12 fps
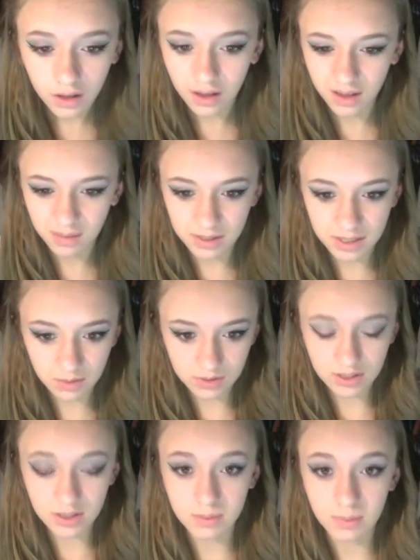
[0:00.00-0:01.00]
It was
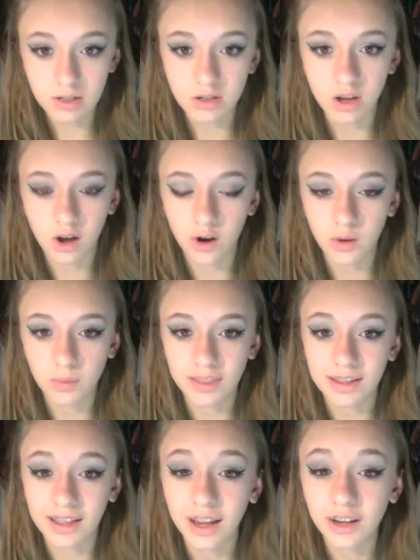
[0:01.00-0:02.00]
especially hard with the
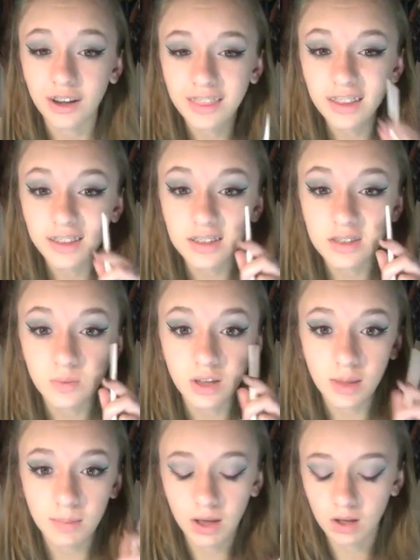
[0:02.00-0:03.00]
liner. I think this one
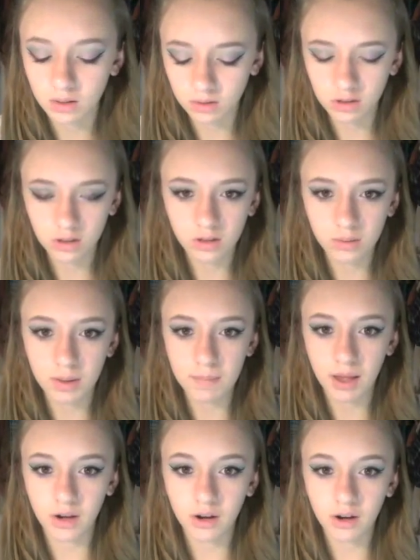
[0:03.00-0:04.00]
came out a little bit
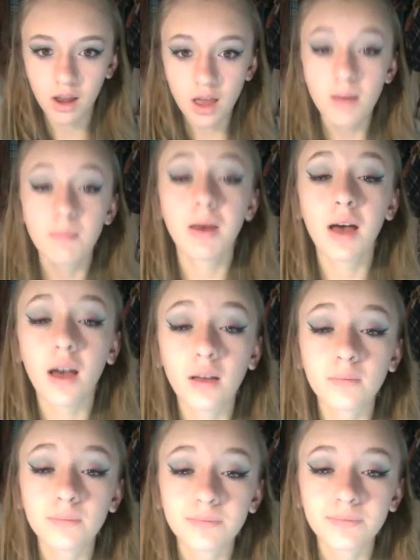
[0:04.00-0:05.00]
better. But
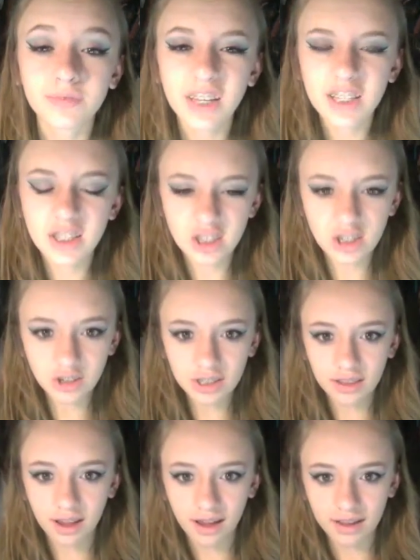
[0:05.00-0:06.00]
considering
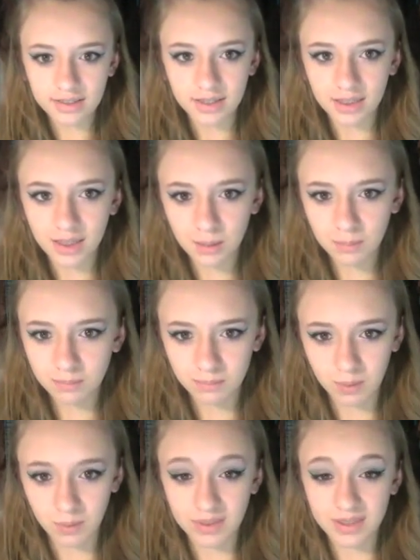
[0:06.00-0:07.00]
that I did them
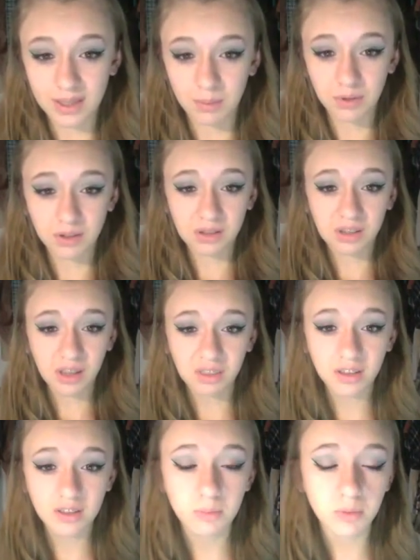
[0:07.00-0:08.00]
both separately, I think
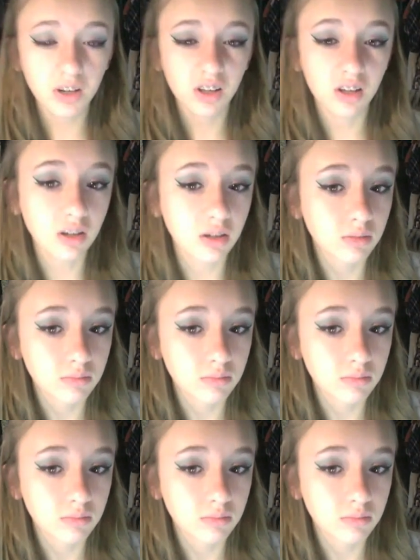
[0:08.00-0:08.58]
it's pretty good.